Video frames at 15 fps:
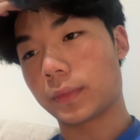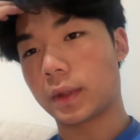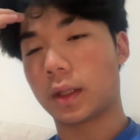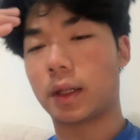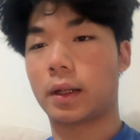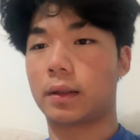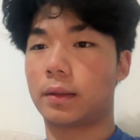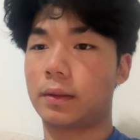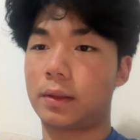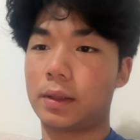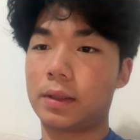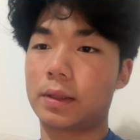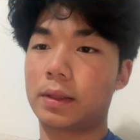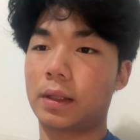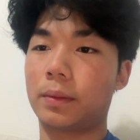Yeah,
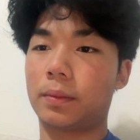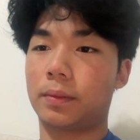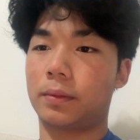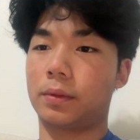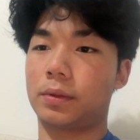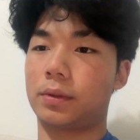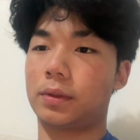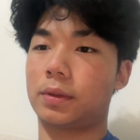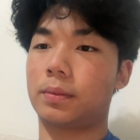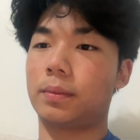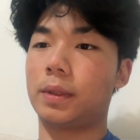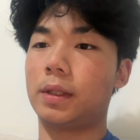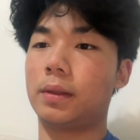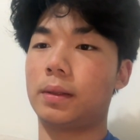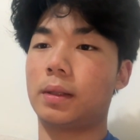this step was just
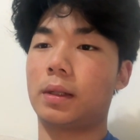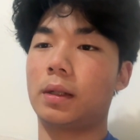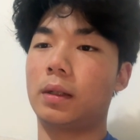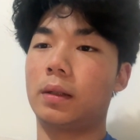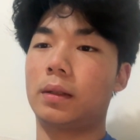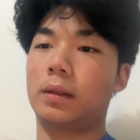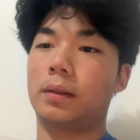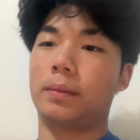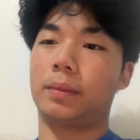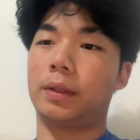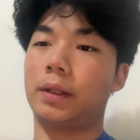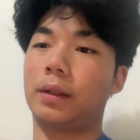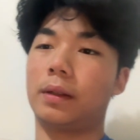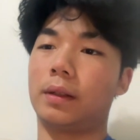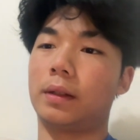me
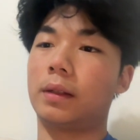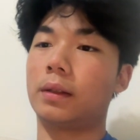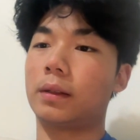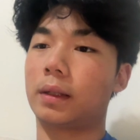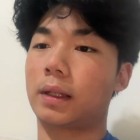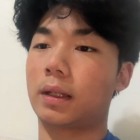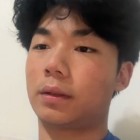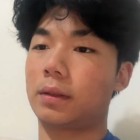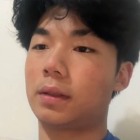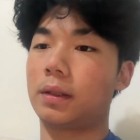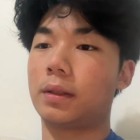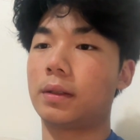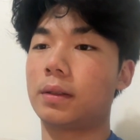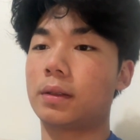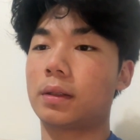putting it in the
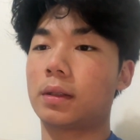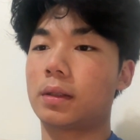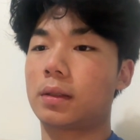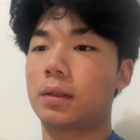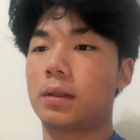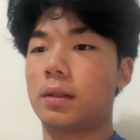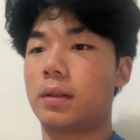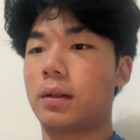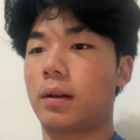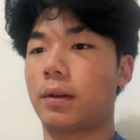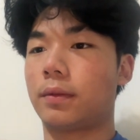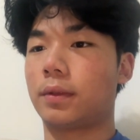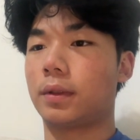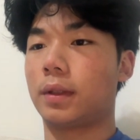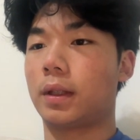calculator.
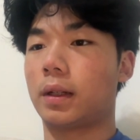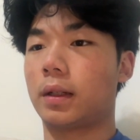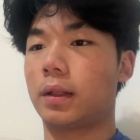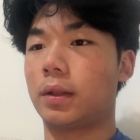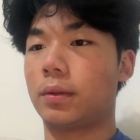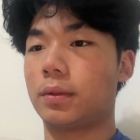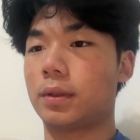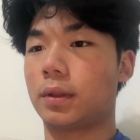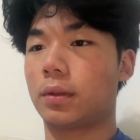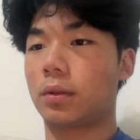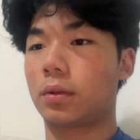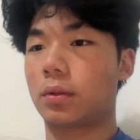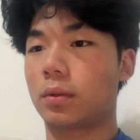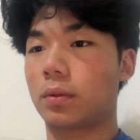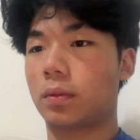However, yeah, it was a
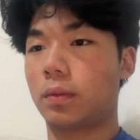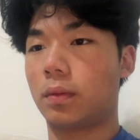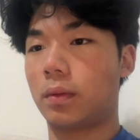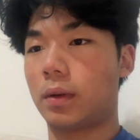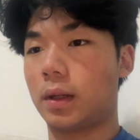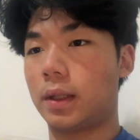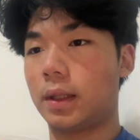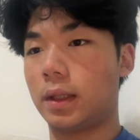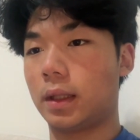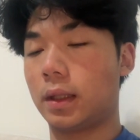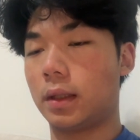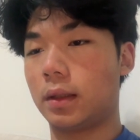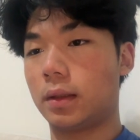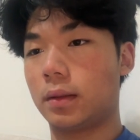28,